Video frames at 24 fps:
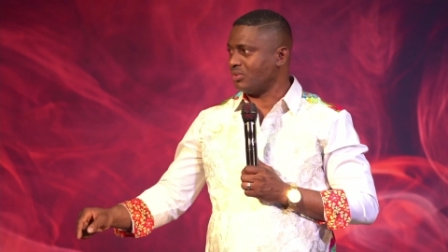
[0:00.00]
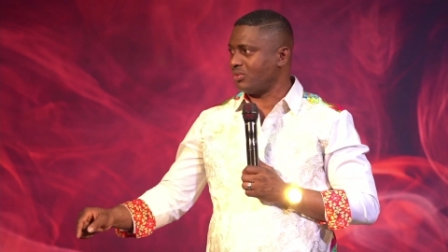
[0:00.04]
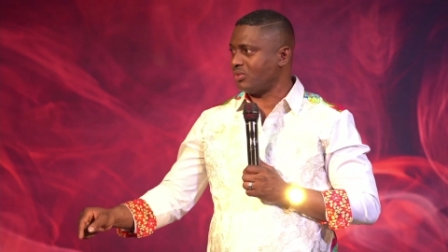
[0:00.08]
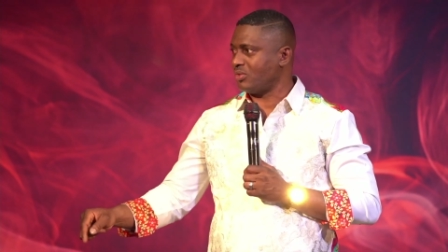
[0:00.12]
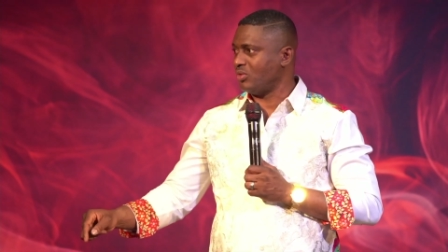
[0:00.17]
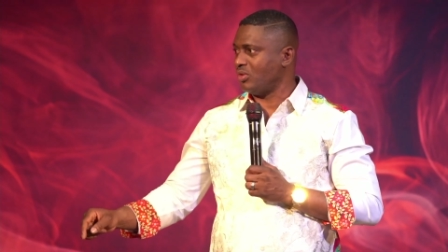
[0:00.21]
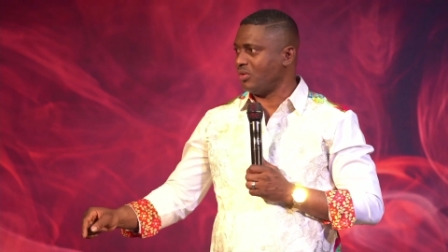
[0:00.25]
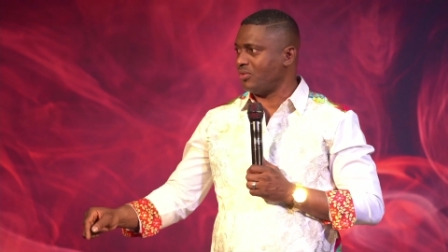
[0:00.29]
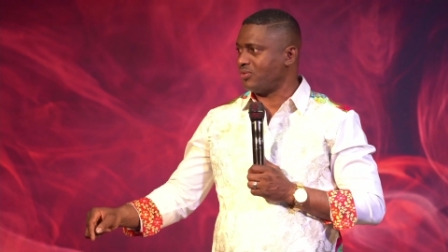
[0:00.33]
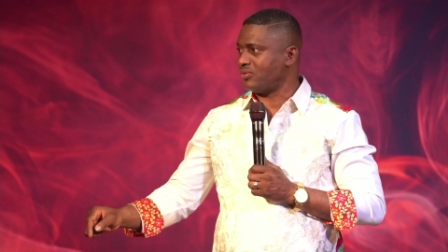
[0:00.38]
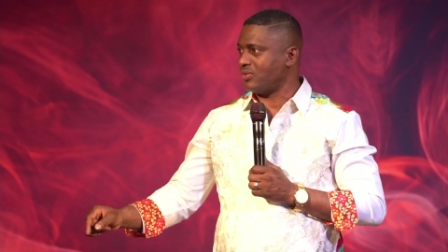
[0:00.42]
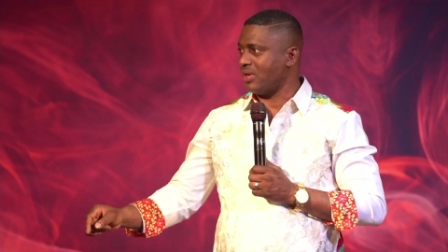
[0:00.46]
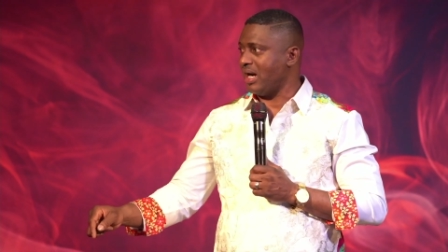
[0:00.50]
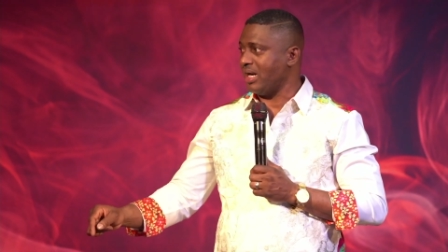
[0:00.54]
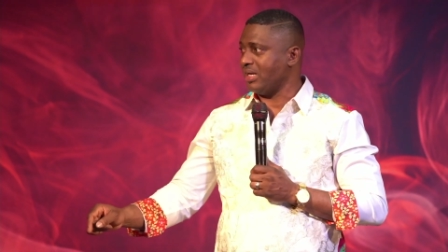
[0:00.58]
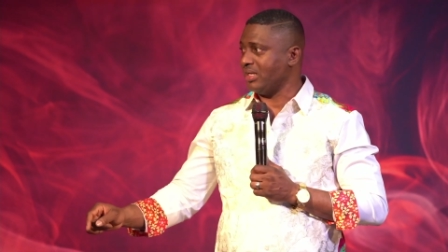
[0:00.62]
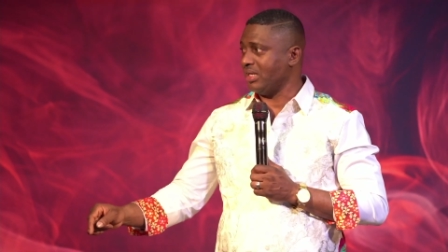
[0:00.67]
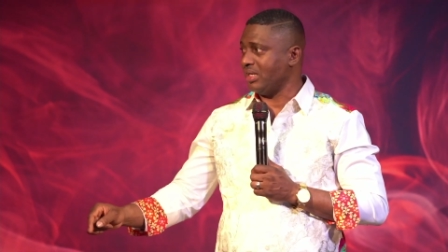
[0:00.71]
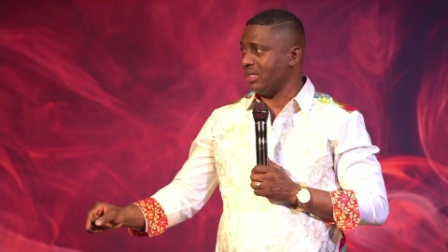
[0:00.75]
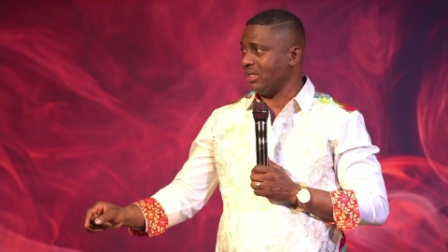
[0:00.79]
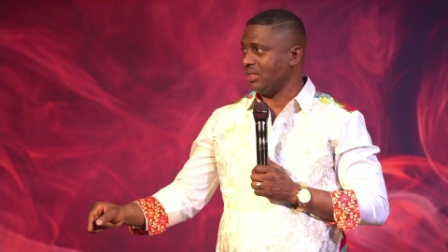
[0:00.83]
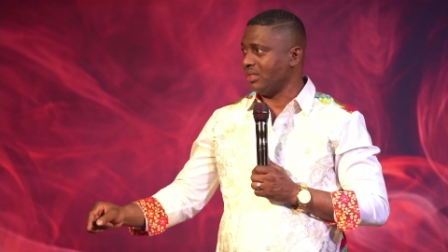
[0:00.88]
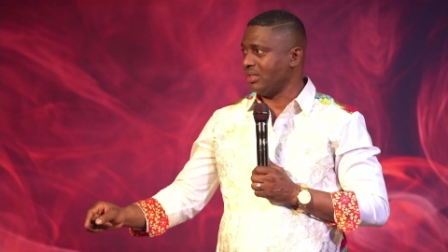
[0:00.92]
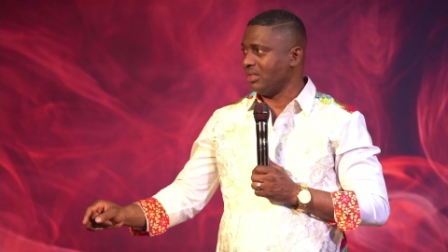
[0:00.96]
Good
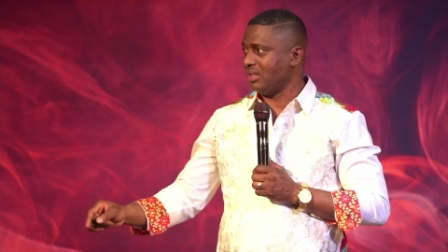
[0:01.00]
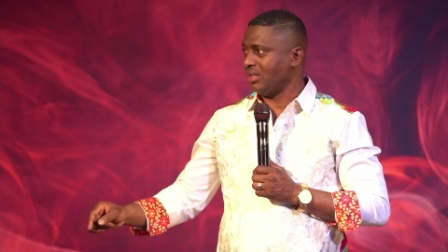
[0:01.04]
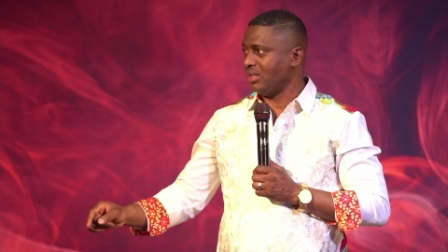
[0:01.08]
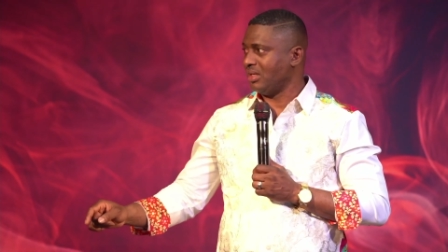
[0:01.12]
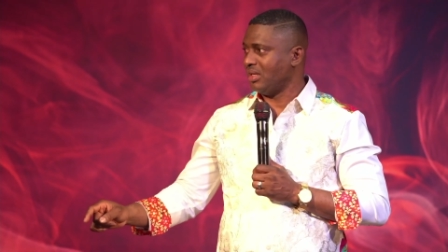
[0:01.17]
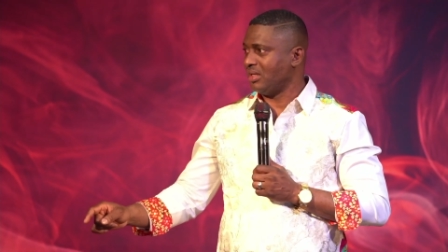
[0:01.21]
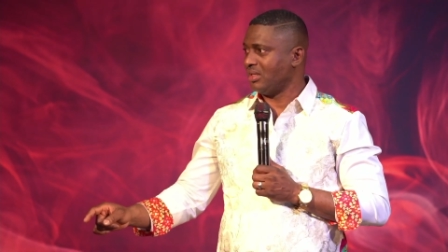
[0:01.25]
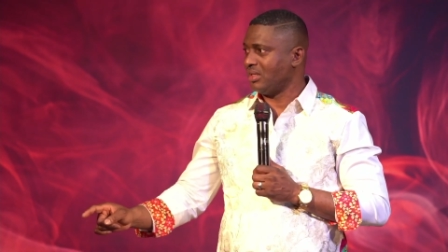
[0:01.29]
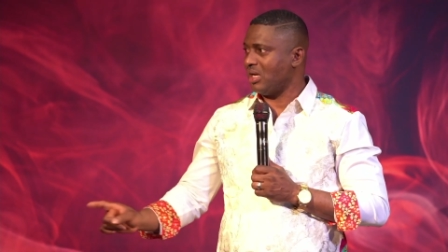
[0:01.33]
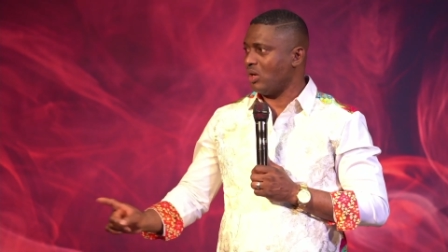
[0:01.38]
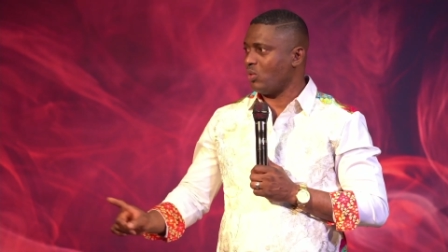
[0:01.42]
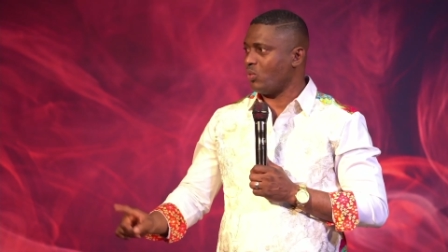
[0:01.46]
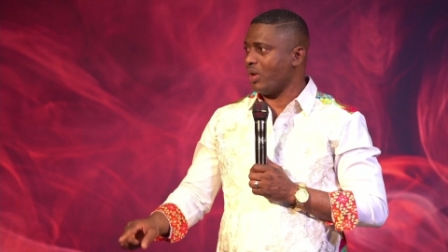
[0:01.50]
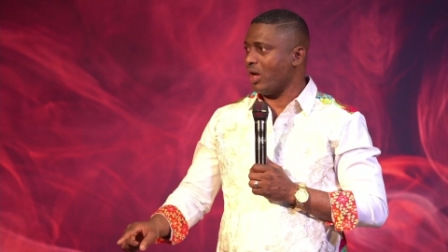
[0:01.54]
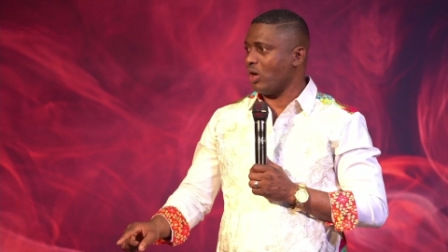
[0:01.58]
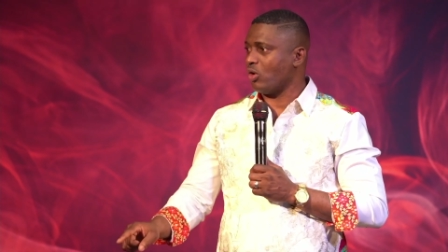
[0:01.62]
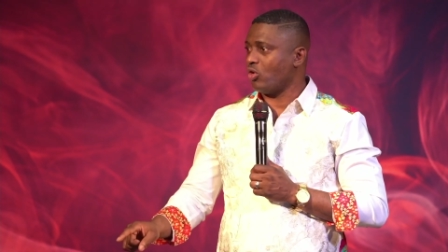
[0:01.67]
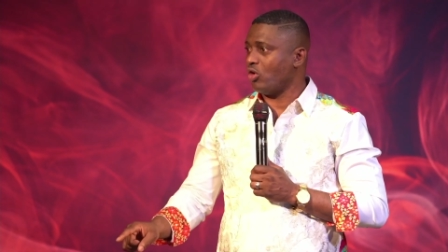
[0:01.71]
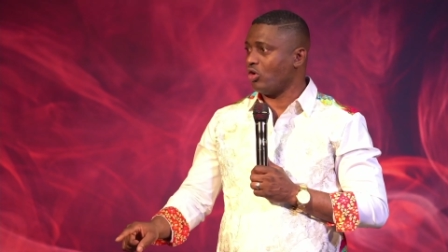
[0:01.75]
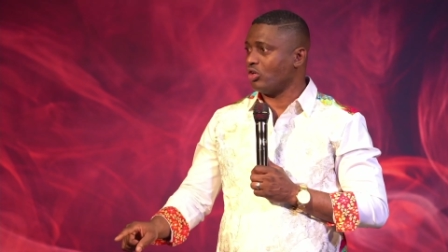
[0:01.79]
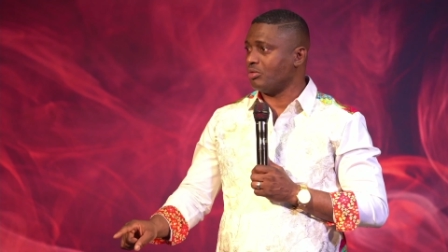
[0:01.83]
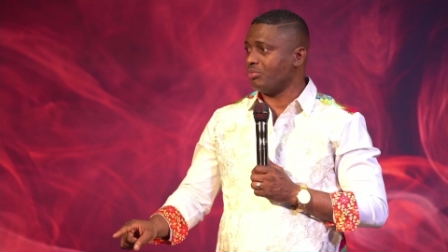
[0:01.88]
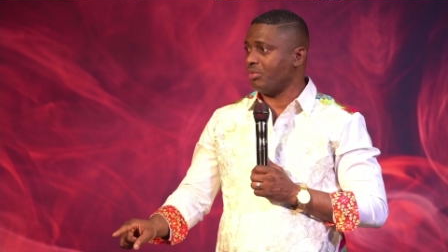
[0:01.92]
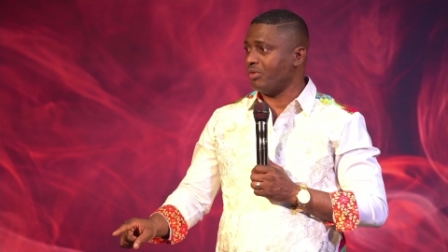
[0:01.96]
Friday that we are
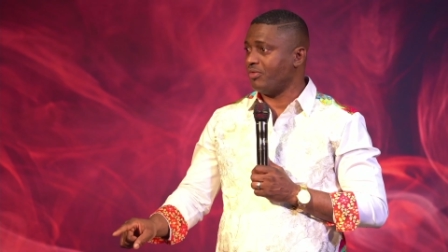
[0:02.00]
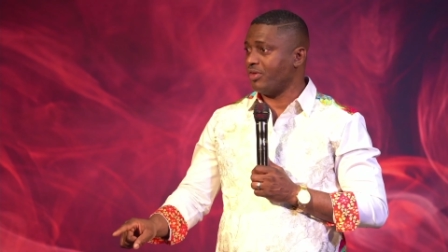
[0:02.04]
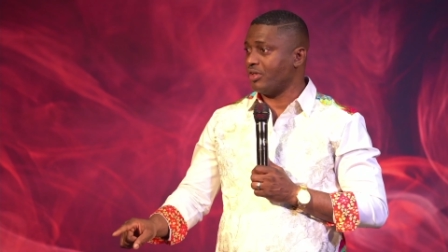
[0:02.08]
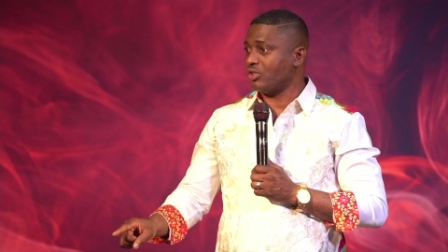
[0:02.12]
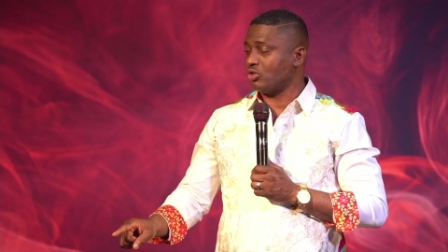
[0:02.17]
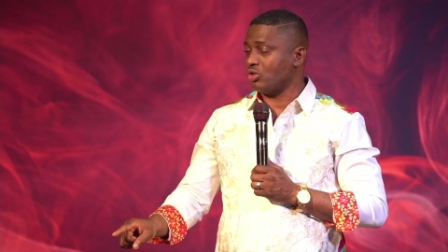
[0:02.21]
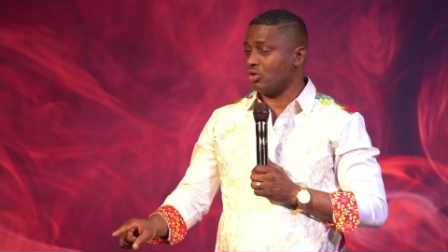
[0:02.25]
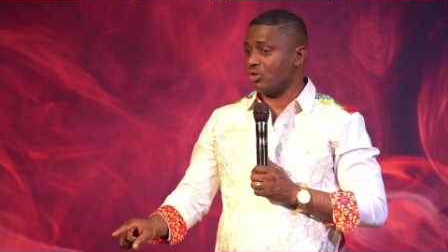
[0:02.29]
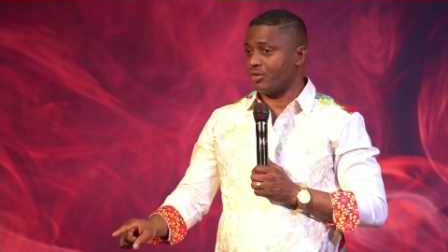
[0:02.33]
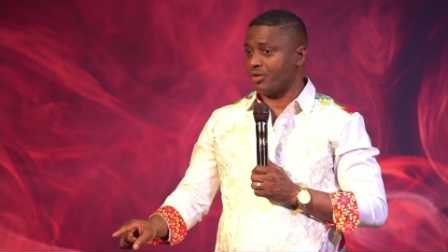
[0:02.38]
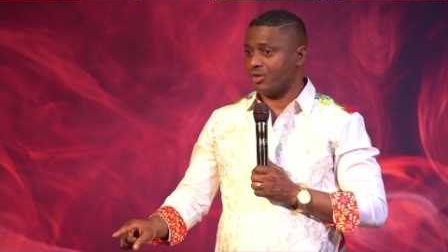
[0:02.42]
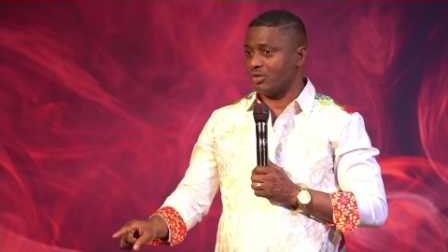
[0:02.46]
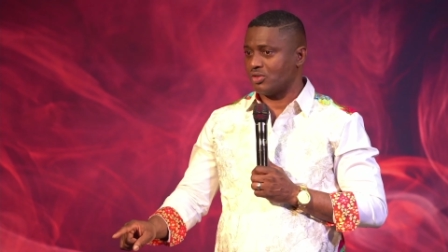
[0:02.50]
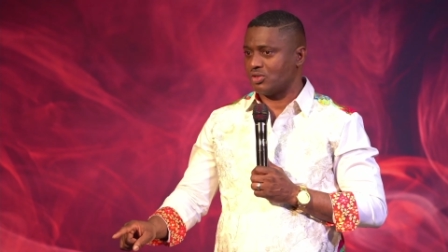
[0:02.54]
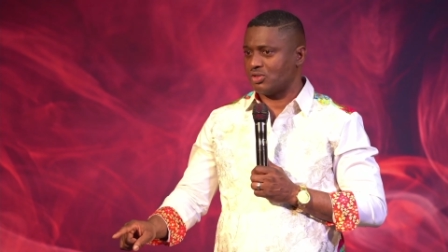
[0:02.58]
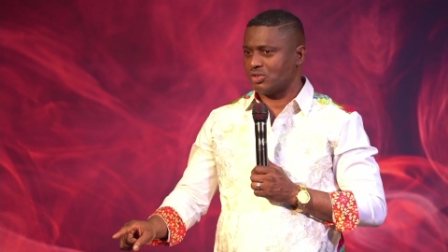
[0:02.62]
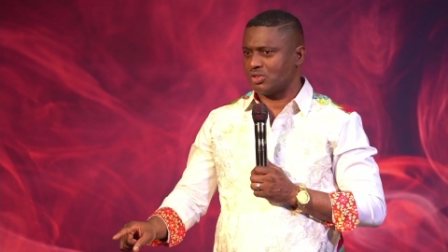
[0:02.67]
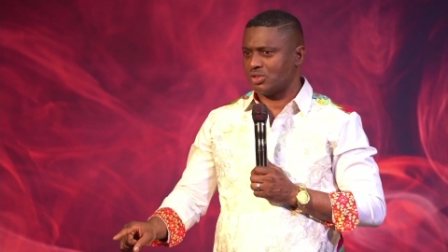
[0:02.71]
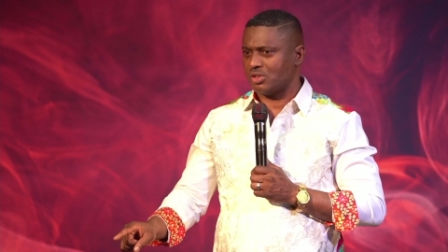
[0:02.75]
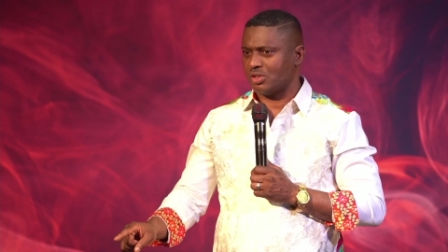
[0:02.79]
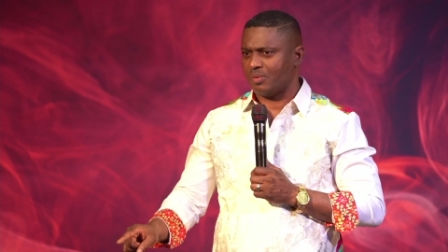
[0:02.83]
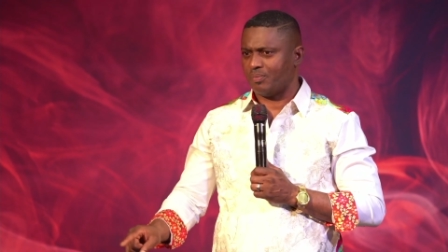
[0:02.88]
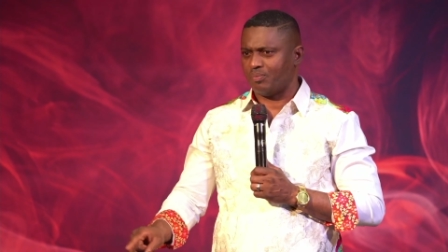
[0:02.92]
going to be victorious.